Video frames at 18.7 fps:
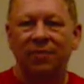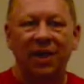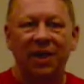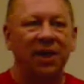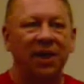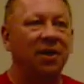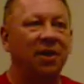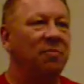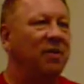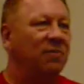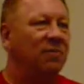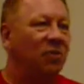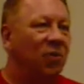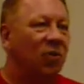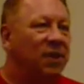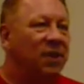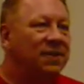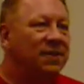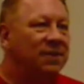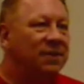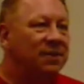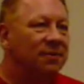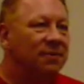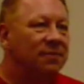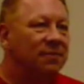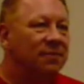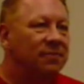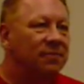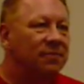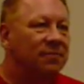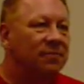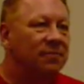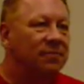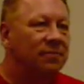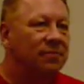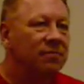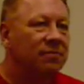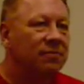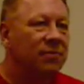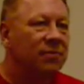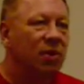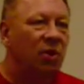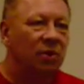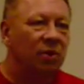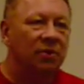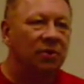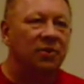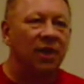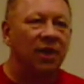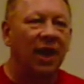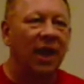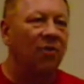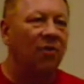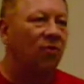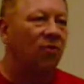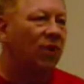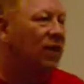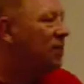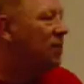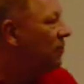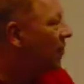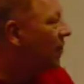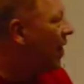it could be voice. There's a lot of ways for